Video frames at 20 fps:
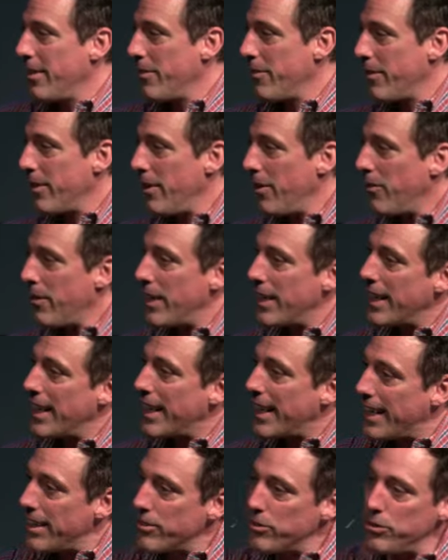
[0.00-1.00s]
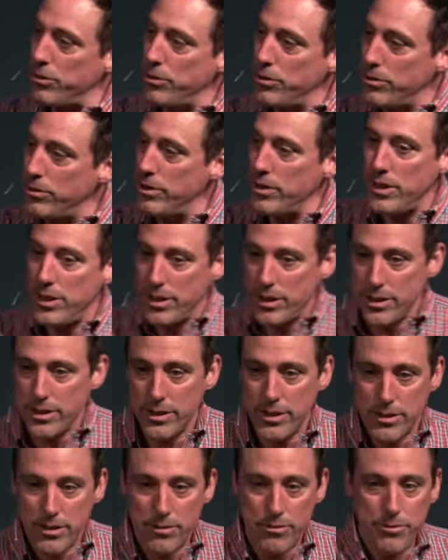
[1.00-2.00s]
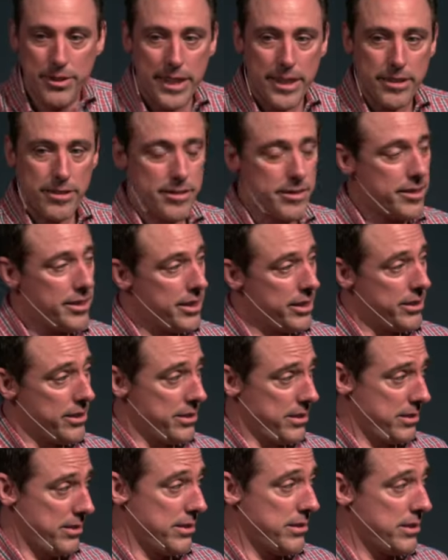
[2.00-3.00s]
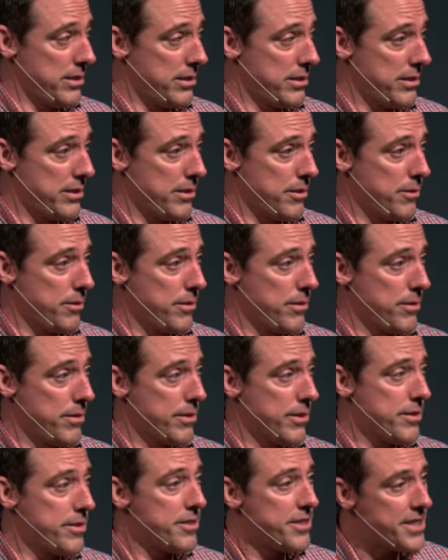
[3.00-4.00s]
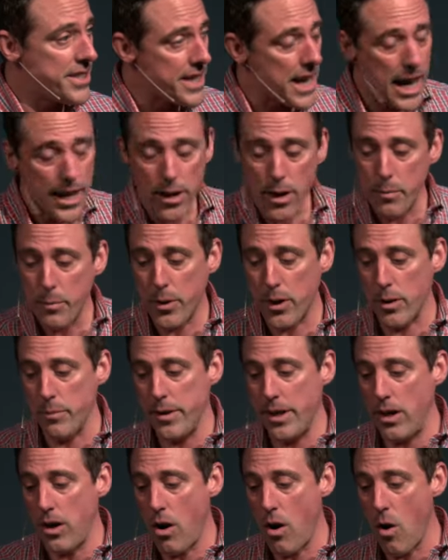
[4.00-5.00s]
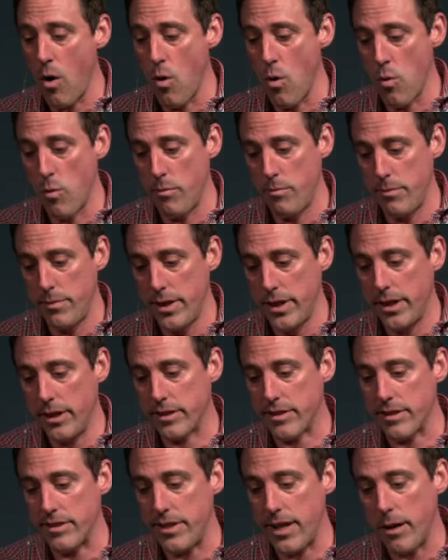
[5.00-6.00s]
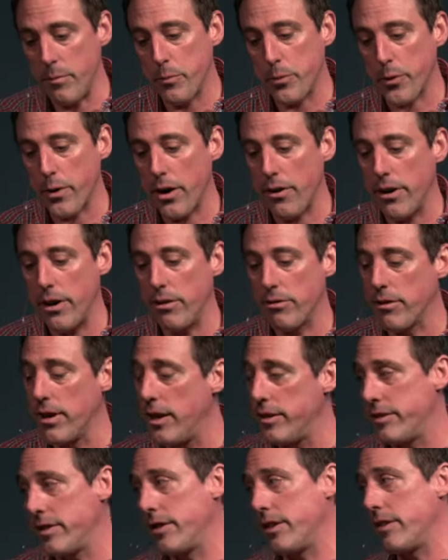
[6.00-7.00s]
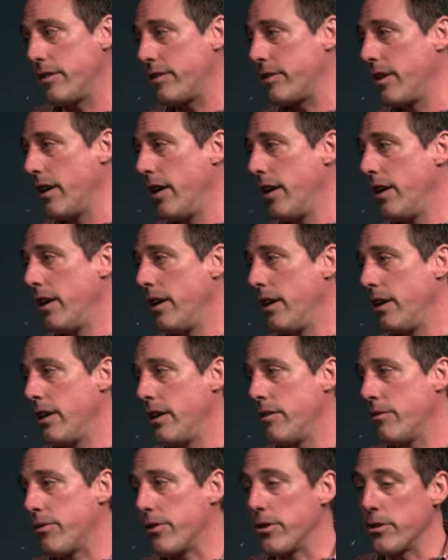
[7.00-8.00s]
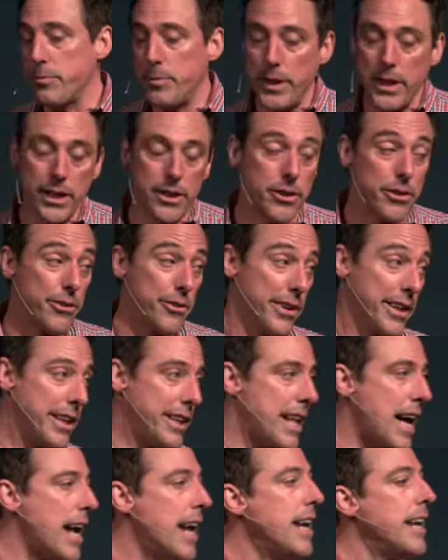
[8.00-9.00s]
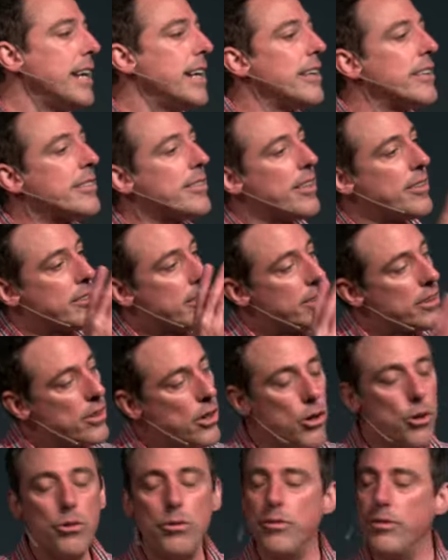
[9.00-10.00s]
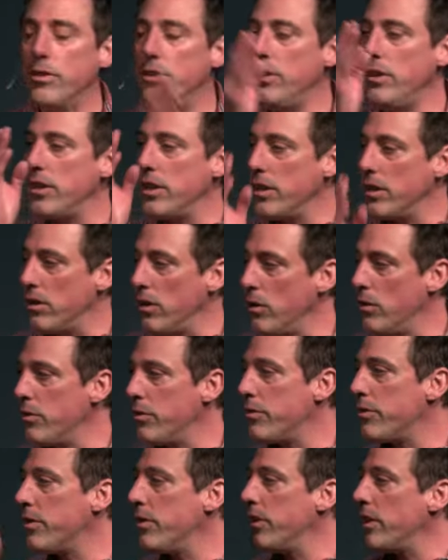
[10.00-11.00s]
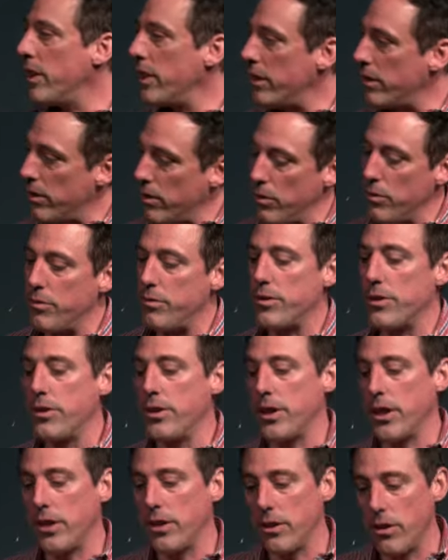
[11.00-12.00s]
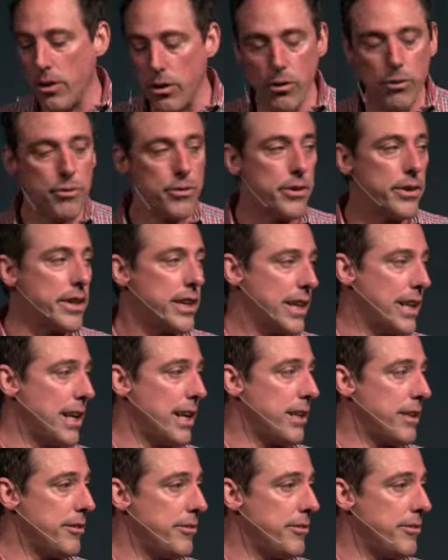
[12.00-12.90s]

We don't want to get too fixed here. This is not our permanent home. It's a temporary residence. 1 Peter, read that. It says it over and over and over and over again.